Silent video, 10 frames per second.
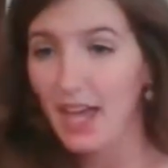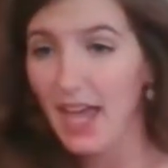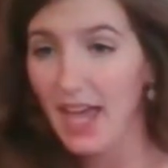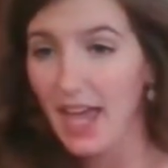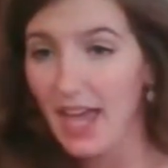
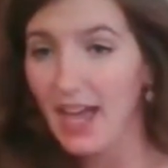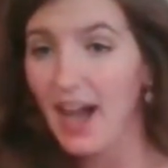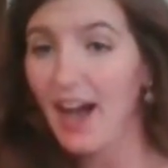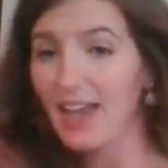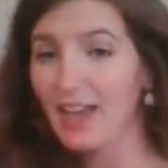
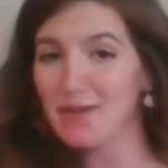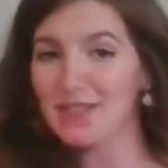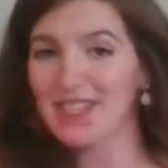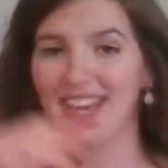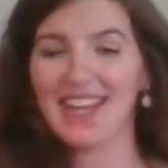hi
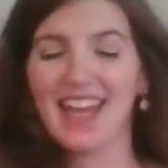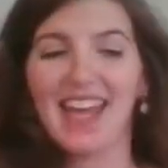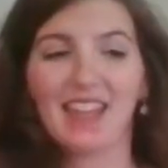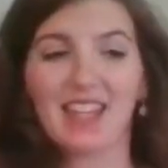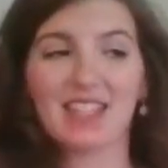Hamilton,
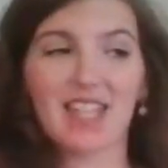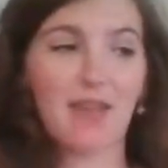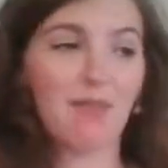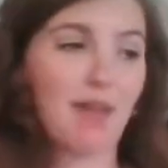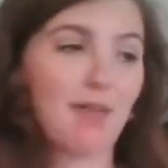let's
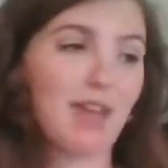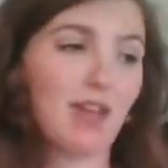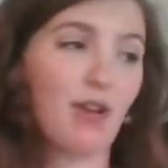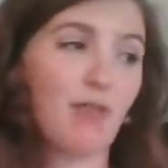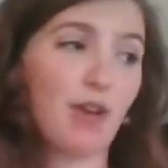say maybe,
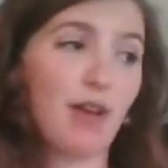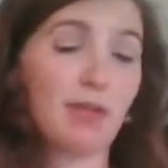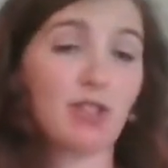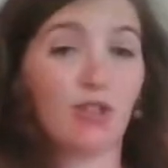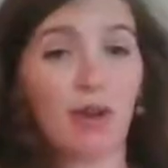if you had a
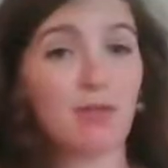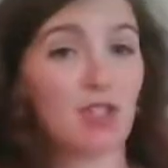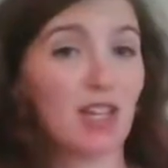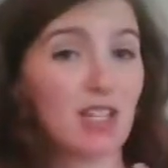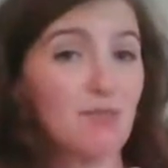bunch of grapes,
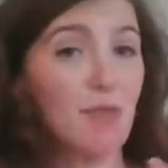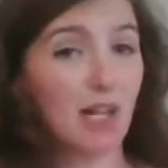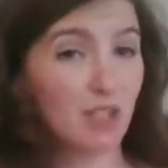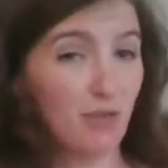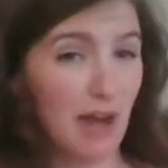there's not as
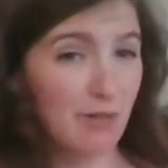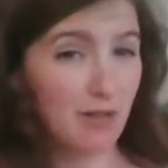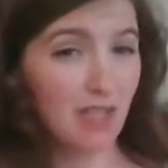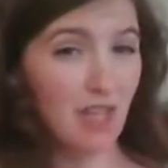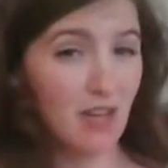much fiber
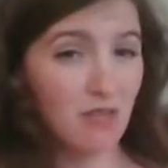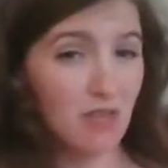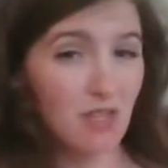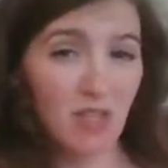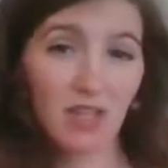in
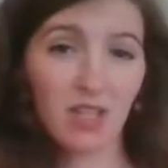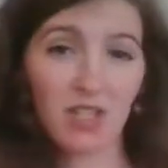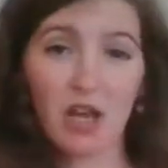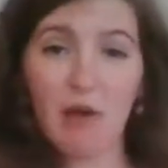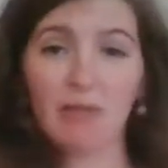those.
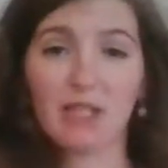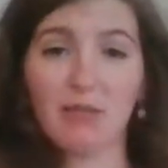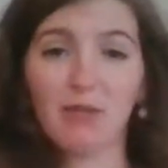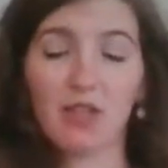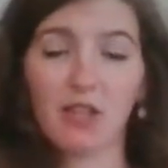So, but
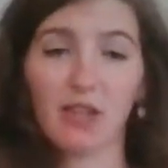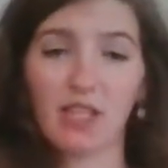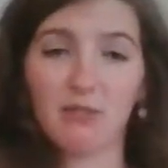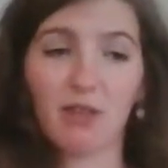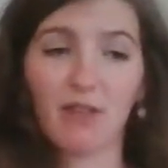something
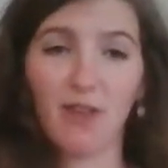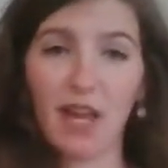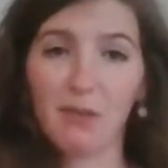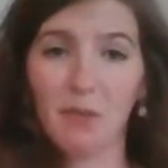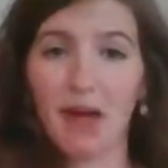that's really
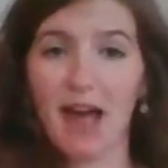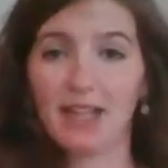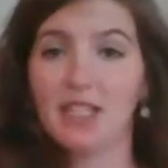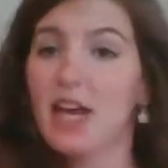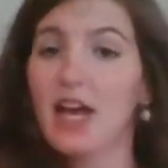vitamin
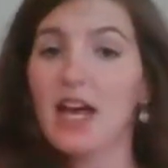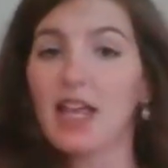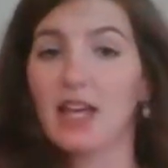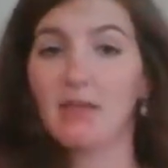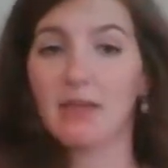packed,
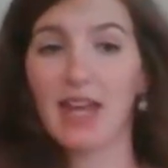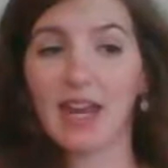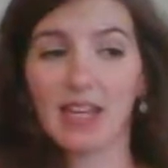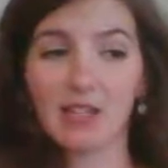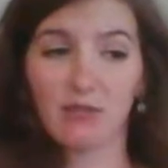like a
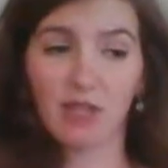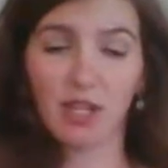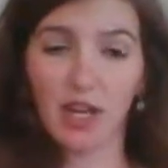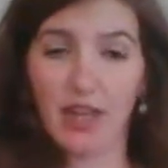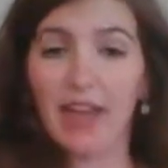banana, is really
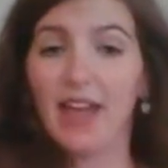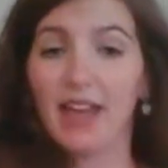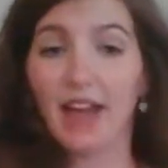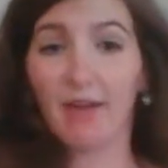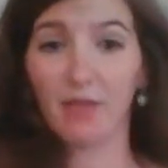good.
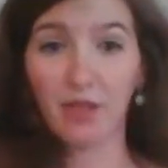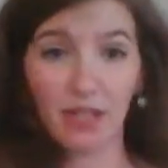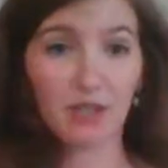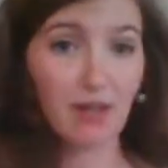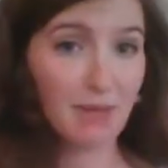Now, you
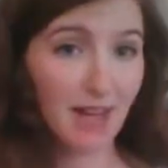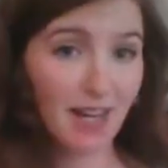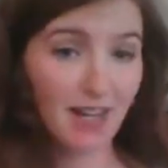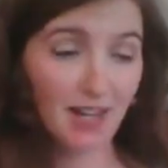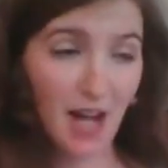can do a
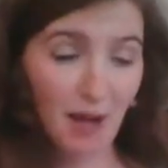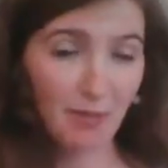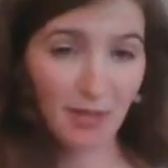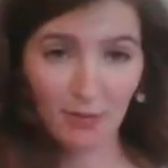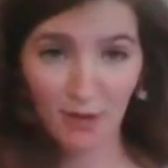banana a
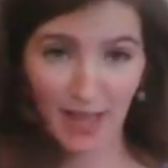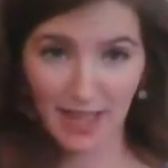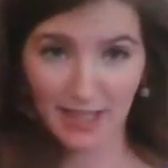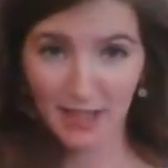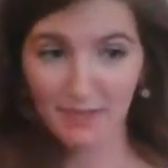couple of
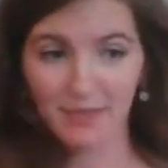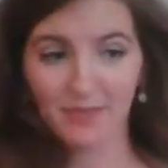ways.